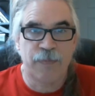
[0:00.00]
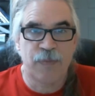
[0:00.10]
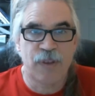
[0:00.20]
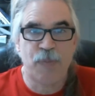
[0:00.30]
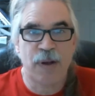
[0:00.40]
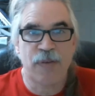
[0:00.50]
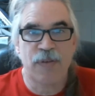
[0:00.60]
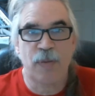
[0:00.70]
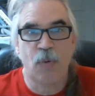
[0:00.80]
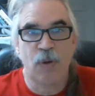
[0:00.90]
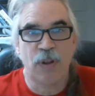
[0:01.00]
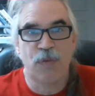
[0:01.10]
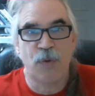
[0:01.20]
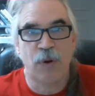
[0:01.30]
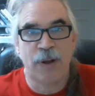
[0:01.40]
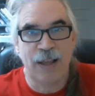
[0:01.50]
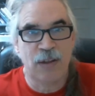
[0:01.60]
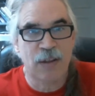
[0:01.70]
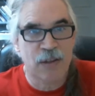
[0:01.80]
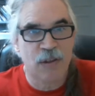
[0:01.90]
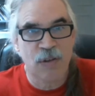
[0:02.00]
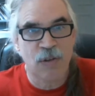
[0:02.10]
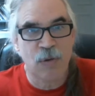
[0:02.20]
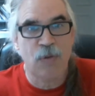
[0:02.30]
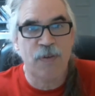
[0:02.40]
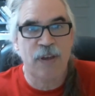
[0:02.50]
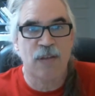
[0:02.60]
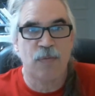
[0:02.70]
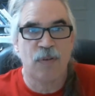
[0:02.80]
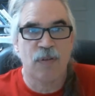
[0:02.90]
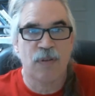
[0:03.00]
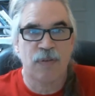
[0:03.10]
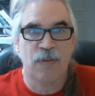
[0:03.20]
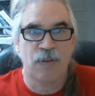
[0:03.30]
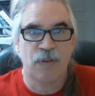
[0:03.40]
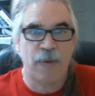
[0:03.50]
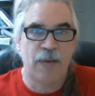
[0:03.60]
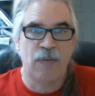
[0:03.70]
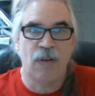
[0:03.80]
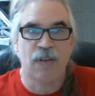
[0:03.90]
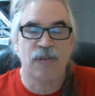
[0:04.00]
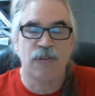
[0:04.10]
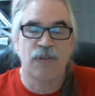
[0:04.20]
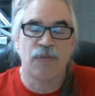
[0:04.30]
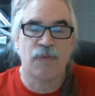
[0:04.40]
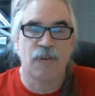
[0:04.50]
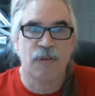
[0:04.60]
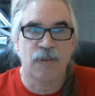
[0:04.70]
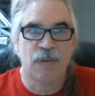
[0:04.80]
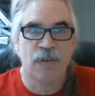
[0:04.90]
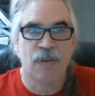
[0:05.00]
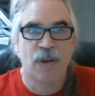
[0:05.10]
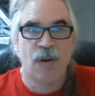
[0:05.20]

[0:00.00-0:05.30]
This pairs up one of the 4 Celtic solar festivals, the 2 equinoxes and the 2 solstices,